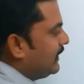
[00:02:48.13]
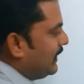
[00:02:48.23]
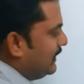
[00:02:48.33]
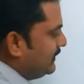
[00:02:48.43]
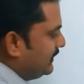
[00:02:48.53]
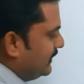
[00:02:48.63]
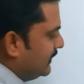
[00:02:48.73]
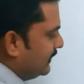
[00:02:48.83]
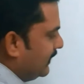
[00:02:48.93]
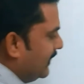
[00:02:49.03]

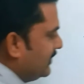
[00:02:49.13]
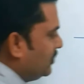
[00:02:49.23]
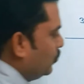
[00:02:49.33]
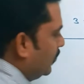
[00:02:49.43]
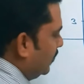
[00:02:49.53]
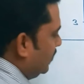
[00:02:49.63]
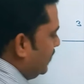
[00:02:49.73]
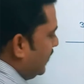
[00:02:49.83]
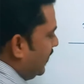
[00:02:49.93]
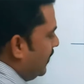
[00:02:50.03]
Consider the next one.
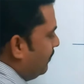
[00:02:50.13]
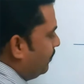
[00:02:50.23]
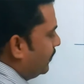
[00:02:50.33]
If